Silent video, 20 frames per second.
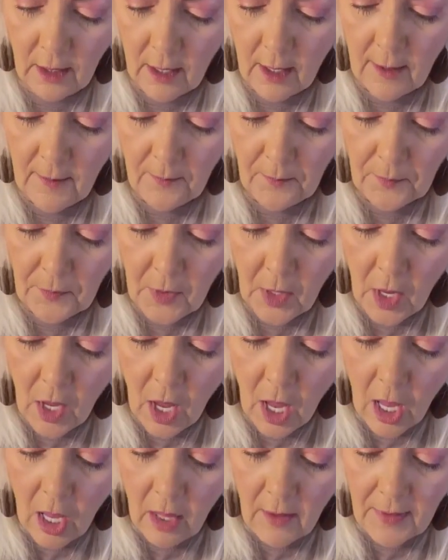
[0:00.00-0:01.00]
and
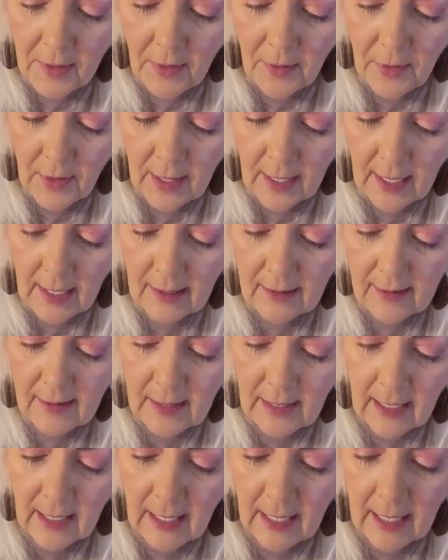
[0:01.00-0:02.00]
all the things,
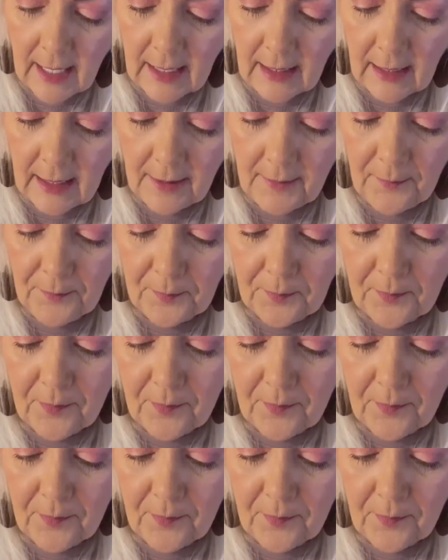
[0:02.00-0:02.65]
and